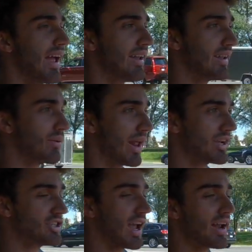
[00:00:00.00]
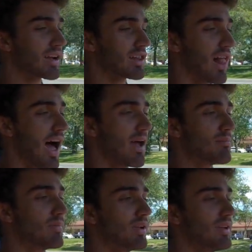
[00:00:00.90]
and it would actually kind of
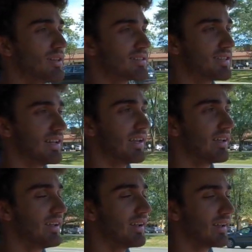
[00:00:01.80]
climb sitting.